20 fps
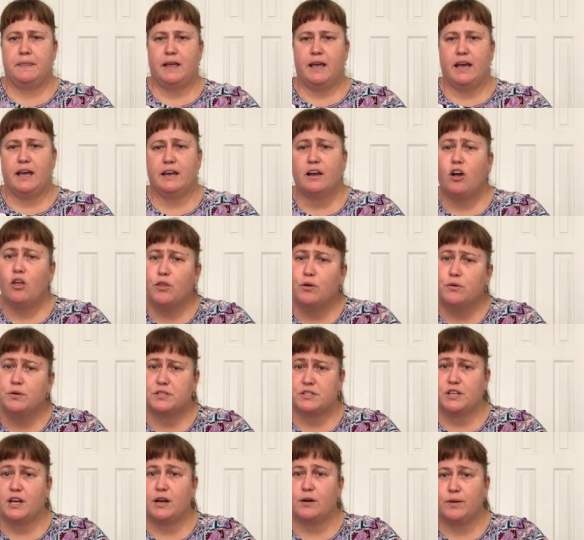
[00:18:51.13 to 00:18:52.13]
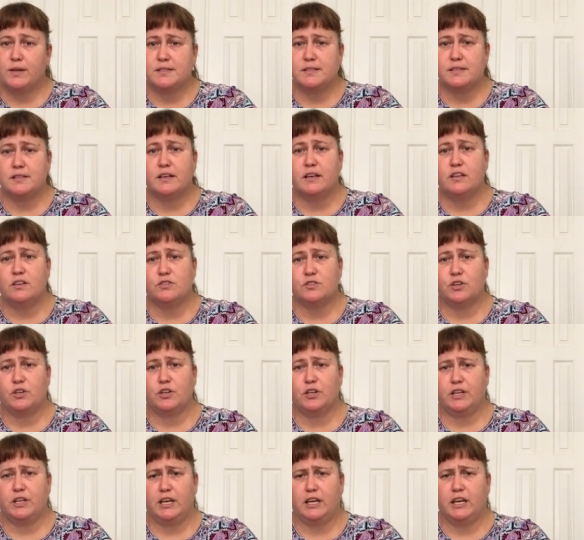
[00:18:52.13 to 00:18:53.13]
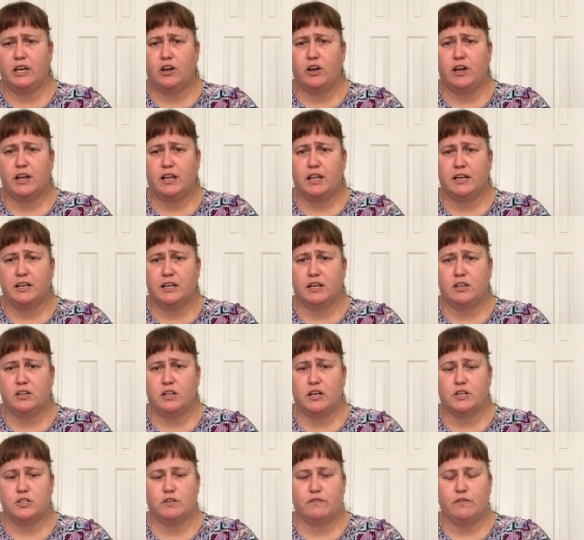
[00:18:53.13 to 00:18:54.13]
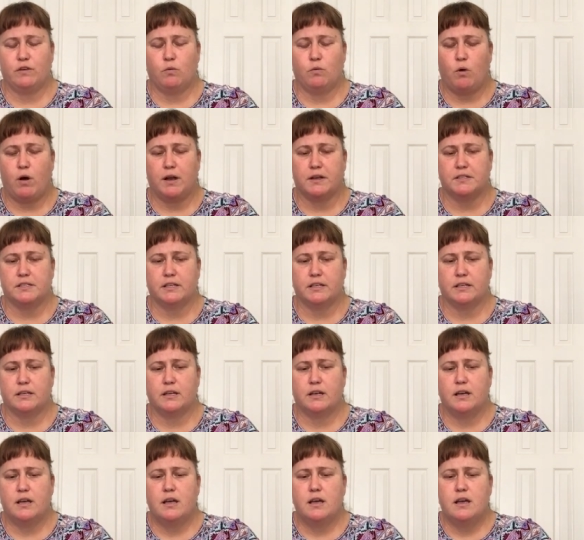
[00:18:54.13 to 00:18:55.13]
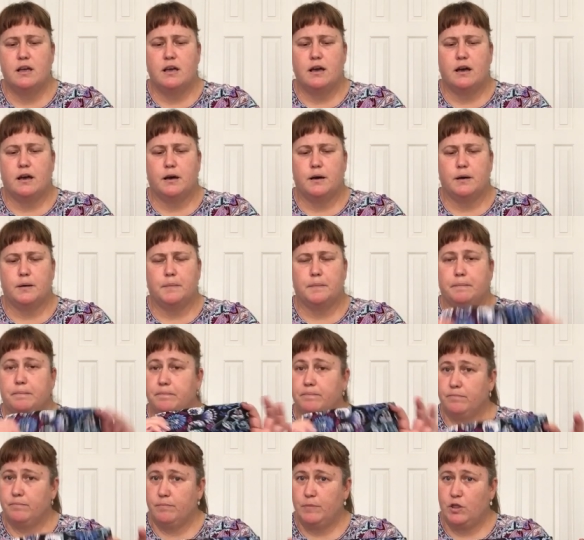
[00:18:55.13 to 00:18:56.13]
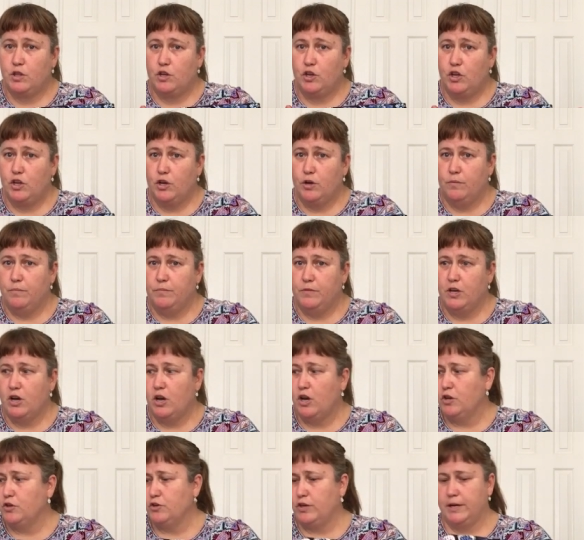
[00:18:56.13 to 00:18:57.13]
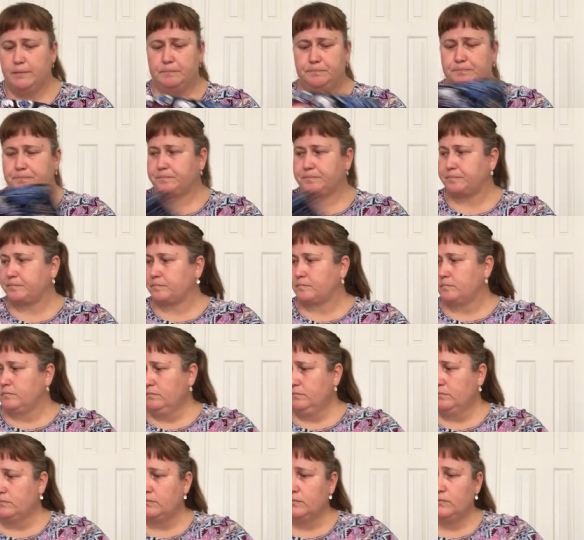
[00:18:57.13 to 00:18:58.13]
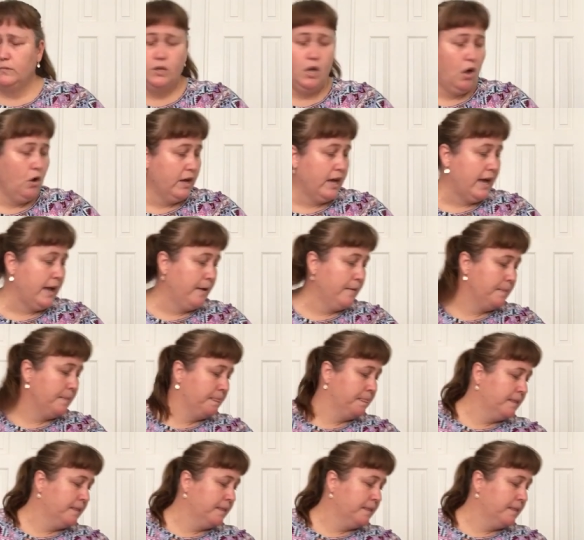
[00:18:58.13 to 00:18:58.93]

And although it's not a wristlet, you certainly could carry it like a clutch if you wanted. Um, but there you go, the Audrey. Okay.